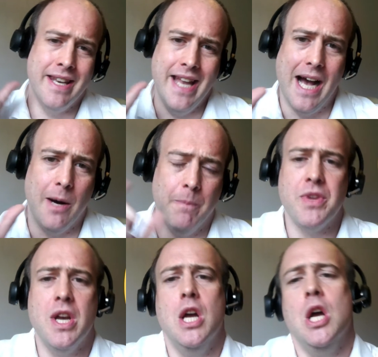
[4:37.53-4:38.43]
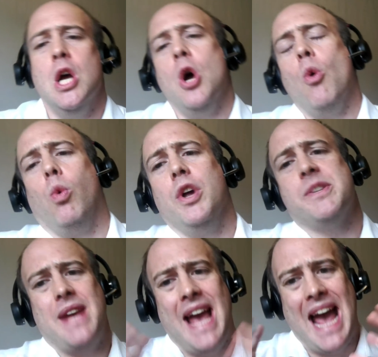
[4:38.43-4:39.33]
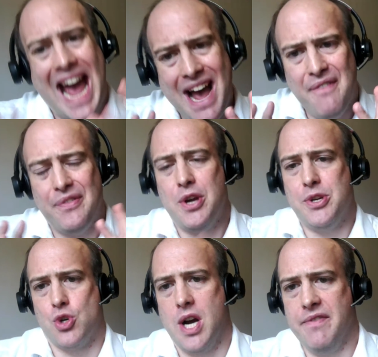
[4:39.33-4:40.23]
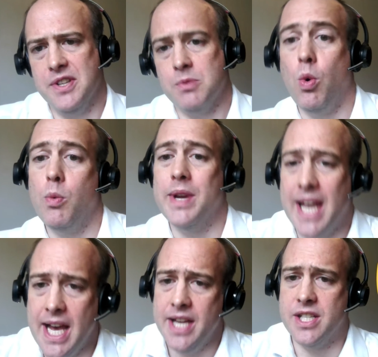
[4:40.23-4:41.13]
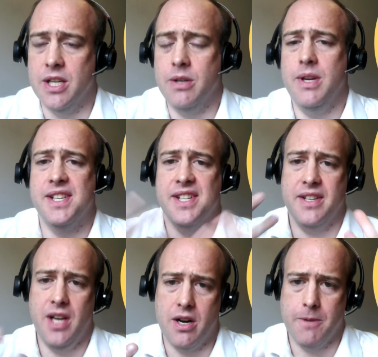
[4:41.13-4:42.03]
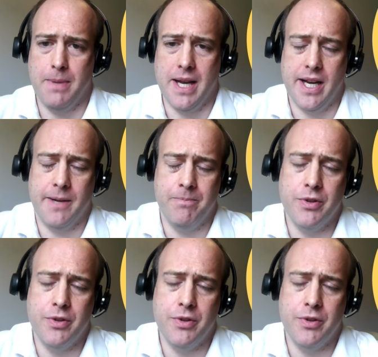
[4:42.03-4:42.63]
Now, once we have those drivers, what we can do is scenario planning.